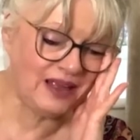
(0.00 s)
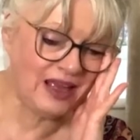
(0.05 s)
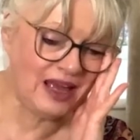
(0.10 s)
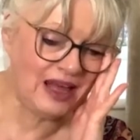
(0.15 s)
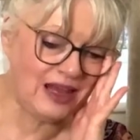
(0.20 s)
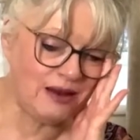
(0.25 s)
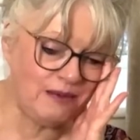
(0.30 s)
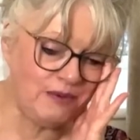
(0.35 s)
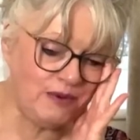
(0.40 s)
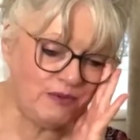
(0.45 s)

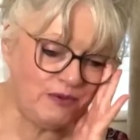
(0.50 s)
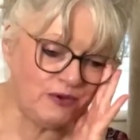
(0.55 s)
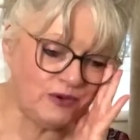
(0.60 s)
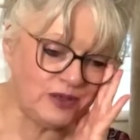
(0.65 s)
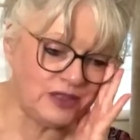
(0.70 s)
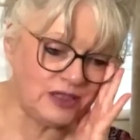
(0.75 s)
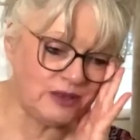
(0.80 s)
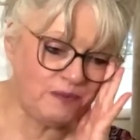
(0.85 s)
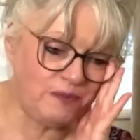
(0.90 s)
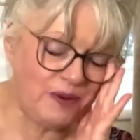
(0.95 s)
get them
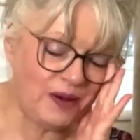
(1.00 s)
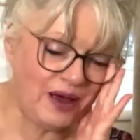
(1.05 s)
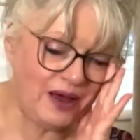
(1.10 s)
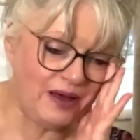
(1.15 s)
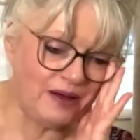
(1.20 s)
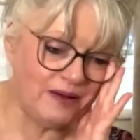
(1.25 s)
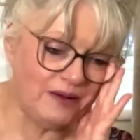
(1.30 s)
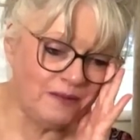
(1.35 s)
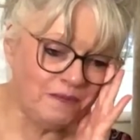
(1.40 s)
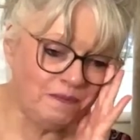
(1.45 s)
embroidered,
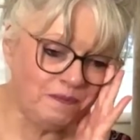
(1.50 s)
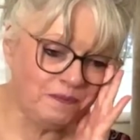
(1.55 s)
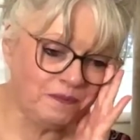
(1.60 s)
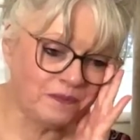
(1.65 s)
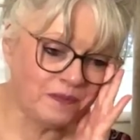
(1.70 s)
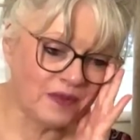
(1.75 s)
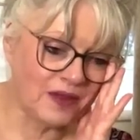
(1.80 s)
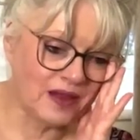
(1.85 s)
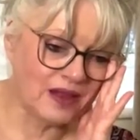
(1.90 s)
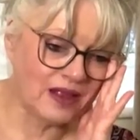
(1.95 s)
but
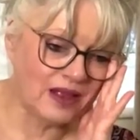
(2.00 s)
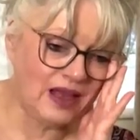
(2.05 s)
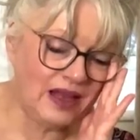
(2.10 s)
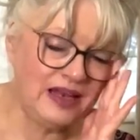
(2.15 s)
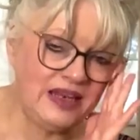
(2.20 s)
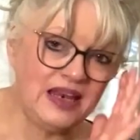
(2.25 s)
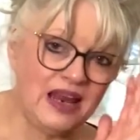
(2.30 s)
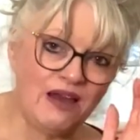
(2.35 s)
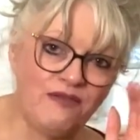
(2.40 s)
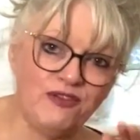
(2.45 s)
I
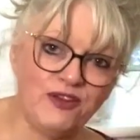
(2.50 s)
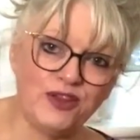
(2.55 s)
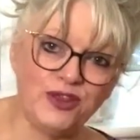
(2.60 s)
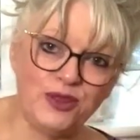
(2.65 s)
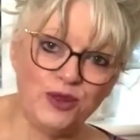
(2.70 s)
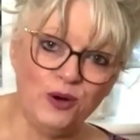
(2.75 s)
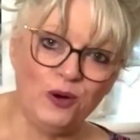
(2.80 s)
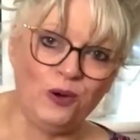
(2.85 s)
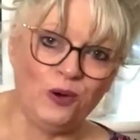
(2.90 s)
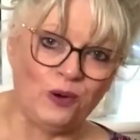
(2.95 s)
never
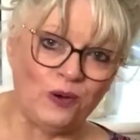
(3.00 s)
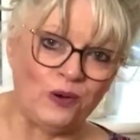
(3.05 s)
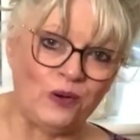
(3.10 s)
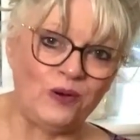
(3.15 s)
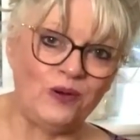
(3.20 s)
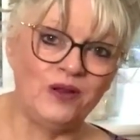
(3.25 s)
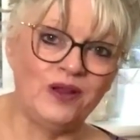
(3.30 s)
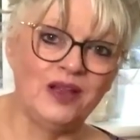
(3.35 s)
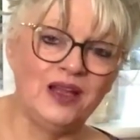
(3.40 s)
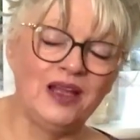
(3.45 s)

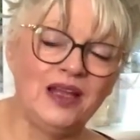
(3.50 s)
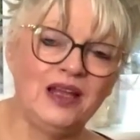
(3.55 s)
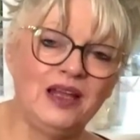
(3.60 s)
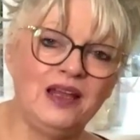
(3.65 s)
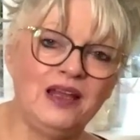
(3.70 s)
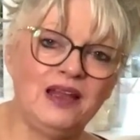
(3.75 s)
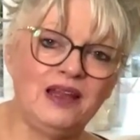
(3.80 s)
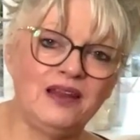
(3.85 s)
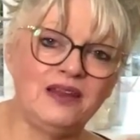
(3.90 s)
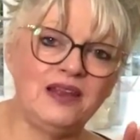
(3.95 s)
thought
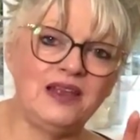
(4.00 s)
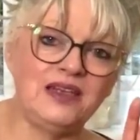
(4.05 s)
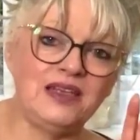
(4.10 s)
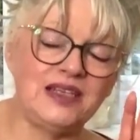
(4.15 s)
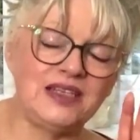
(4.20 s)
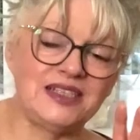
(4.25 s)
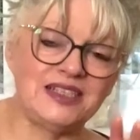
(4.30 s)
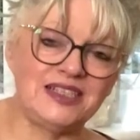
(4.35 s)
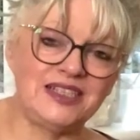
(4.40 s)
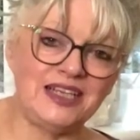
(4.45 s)
that
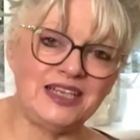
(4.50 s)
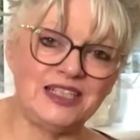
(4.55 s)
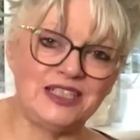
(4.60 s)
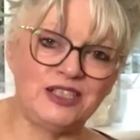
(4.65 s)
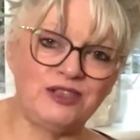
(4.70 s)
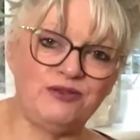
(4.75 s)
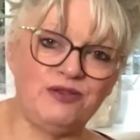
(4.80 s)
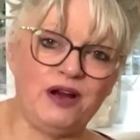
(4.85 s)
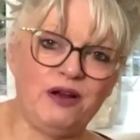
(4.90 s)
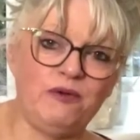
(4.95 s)

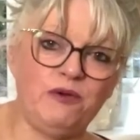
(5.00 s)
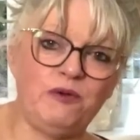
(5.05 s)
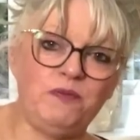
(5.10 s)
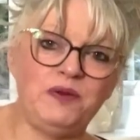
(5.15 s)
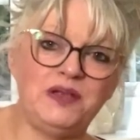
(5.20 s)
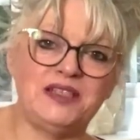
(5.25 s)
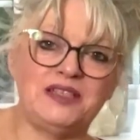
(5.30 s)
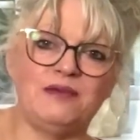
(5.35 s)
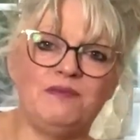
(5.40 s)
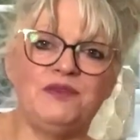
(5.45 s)
accessory would
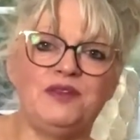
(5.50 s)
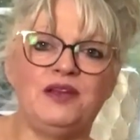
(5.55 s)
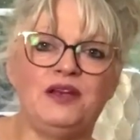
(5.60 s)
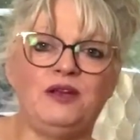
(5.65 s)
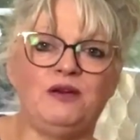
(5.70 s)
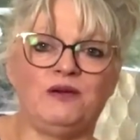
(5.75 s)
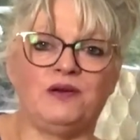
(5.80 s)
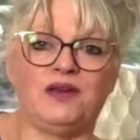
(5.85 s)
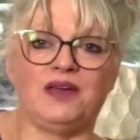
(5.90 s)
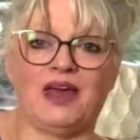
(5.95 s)
be something
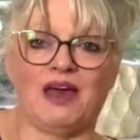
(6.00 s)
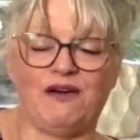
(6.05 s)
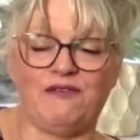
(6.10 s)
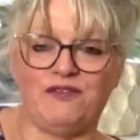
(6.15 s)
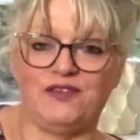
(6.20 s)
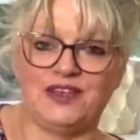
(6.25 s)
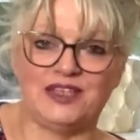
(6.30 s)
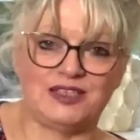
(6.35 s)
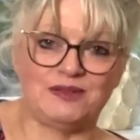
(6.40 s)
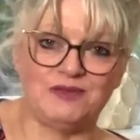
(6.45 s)
you could get
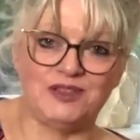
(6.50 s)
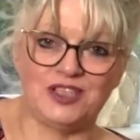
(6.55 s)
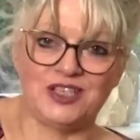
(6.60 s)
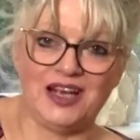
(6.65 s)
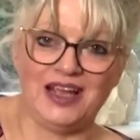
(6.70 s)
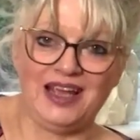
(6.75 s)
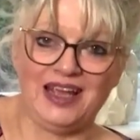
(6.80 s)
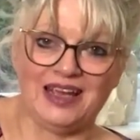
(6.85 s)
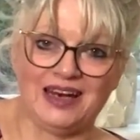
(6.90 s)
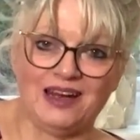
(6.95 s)
for this
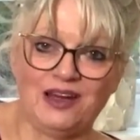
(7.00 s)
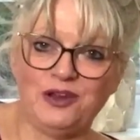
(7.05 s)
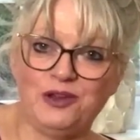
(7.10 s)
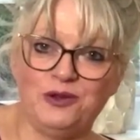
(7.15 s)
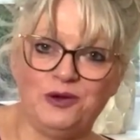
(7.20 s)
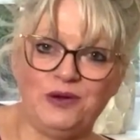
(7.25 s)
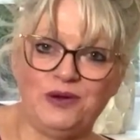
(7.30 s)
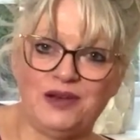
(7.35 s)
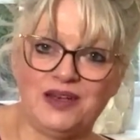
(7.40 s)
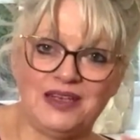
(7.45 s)
machine. I
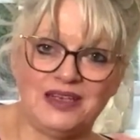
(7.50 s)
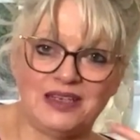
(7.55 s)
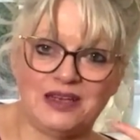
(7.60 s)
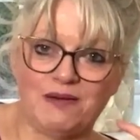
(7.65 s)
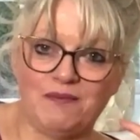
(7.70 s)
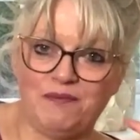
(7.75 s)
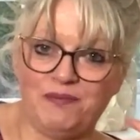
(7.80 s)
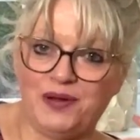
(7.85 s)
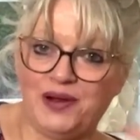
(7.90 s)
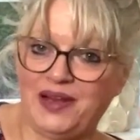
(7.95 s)
thought you'd need a
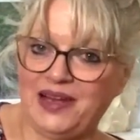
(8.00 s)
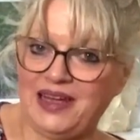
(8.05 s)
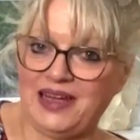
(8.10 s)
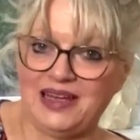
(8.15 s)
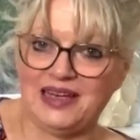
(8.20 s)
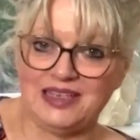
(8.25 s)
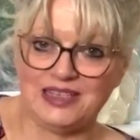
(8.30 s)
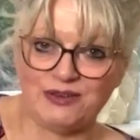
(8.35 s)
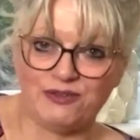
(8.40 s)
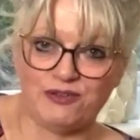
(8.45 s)

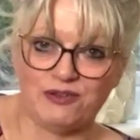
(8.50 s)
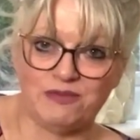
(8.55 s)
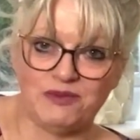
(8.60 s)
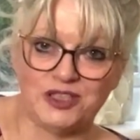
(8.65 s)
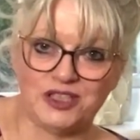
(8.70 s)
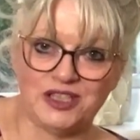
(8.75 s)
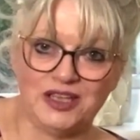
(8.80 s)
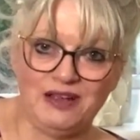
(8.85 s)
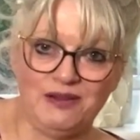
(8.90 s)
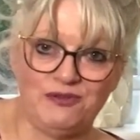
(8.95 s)
completely different
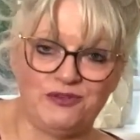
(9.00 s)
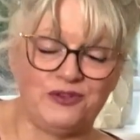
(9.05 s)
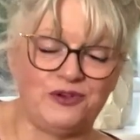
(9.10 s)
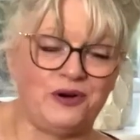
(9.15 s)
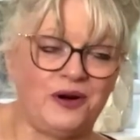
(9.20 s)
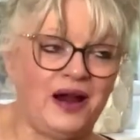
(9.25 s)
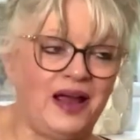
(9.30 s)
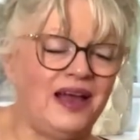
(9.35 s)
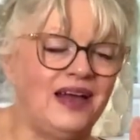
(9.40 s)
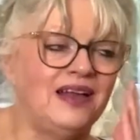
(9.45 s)
machine
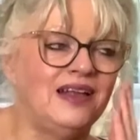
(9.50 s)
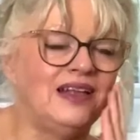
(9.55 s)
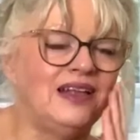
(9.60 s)
for it.